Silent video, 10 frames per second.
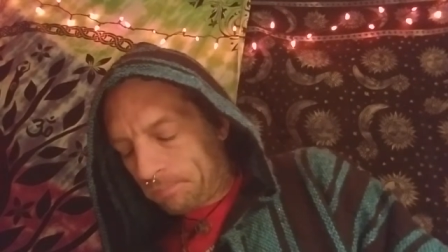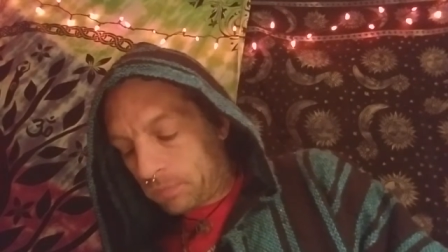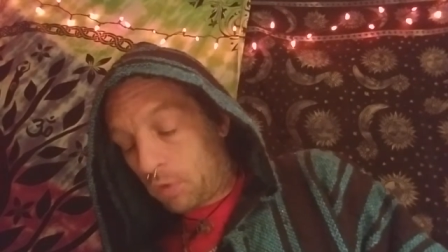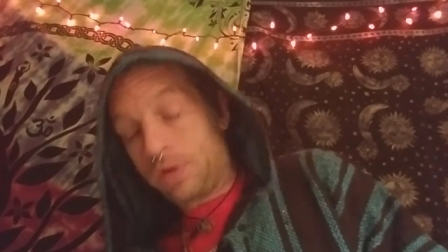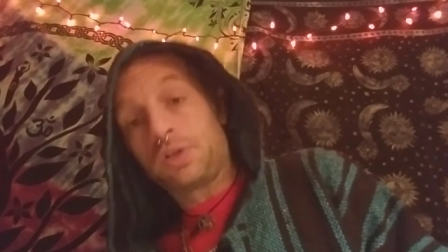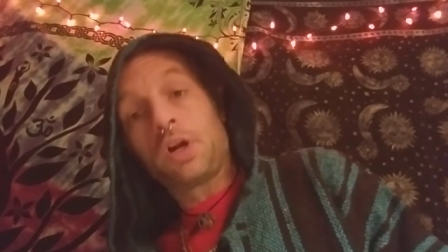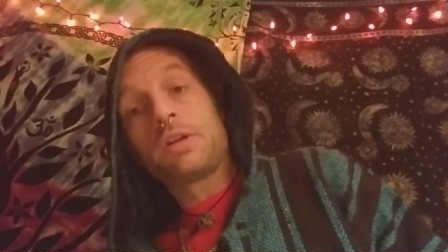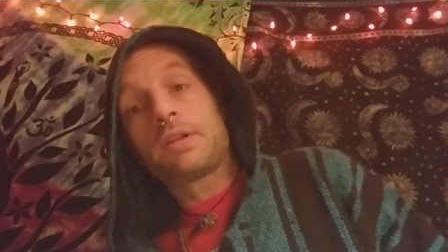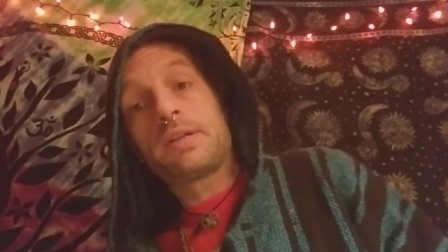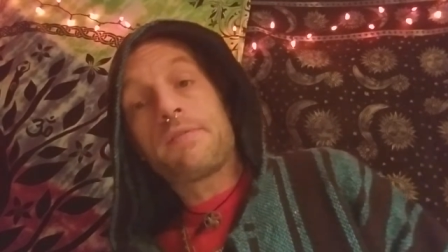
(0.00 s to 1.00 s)
return
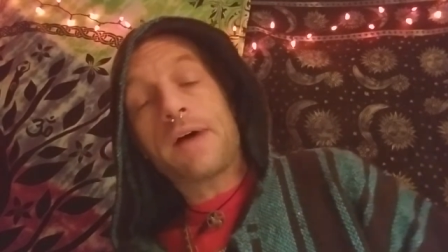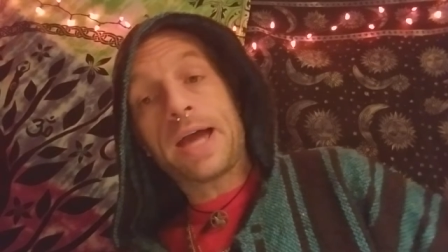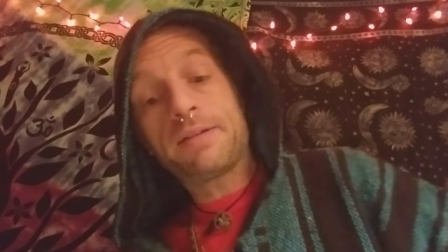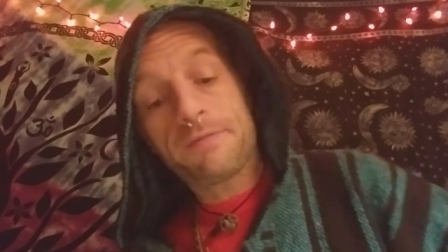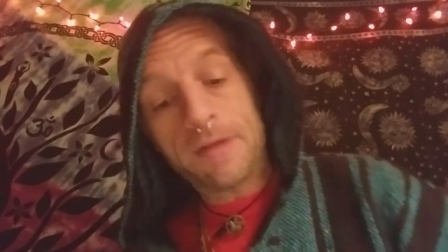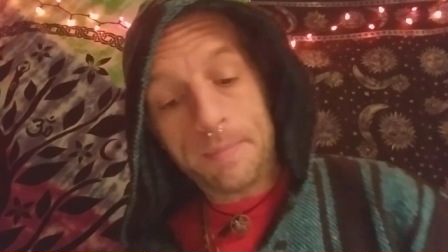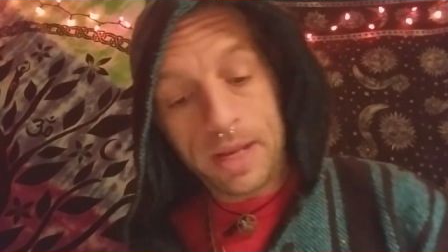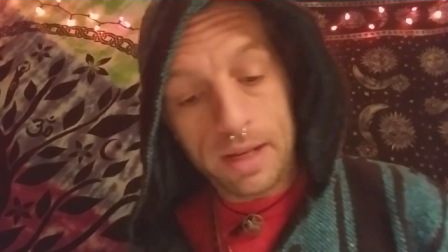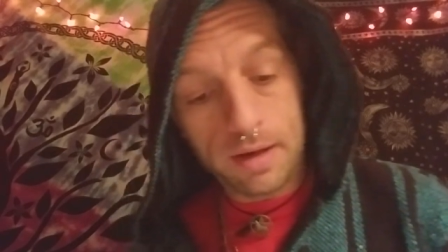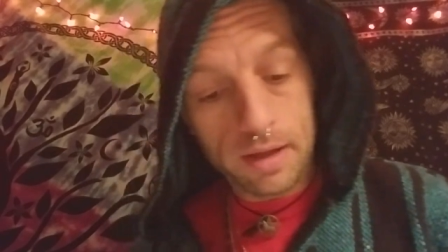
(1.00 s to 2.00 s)
of the divine
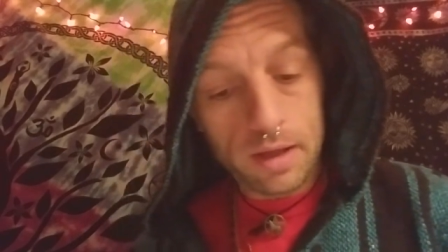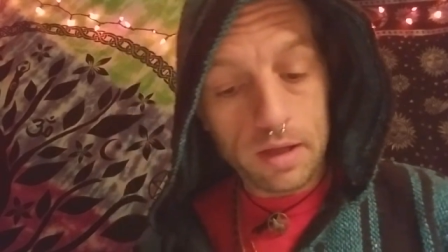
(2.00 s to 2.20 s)
feminine.